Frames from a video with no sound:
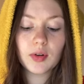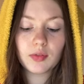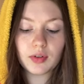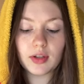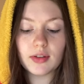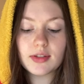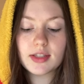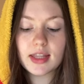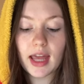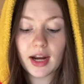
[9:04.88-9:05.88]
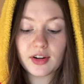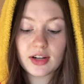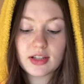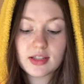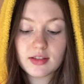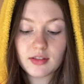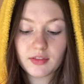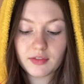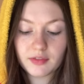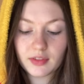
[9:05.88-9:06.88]
reveals the era's
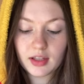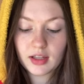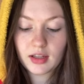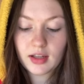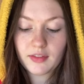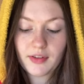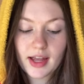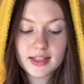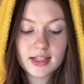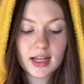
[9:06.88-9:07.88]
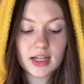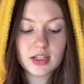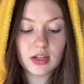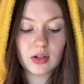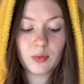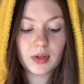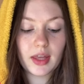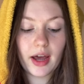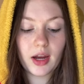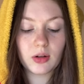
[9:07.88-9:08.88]
fascination with
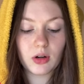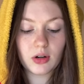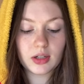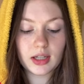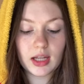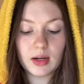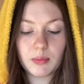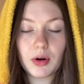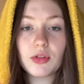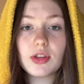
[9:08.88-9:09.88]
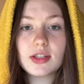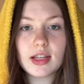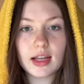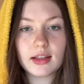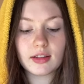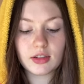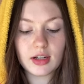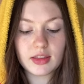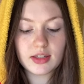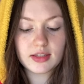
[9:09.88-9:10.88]
hierarchy in both the secular
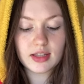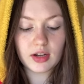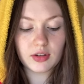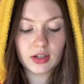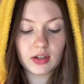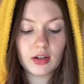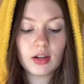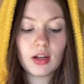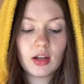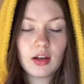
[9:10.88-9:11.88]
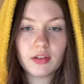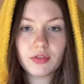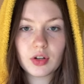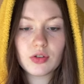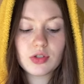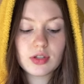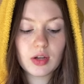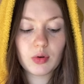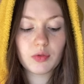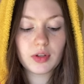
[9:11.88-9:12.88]
and the sacred. First, it
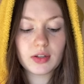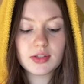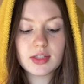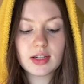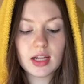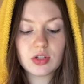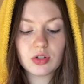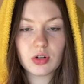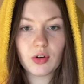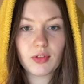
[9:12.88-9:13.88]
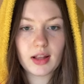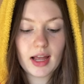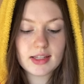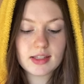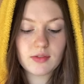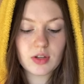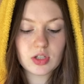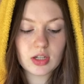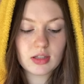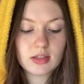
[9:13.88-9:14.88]
reveals the nature of class
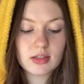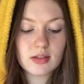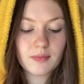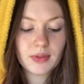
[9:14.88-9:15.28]
divisions.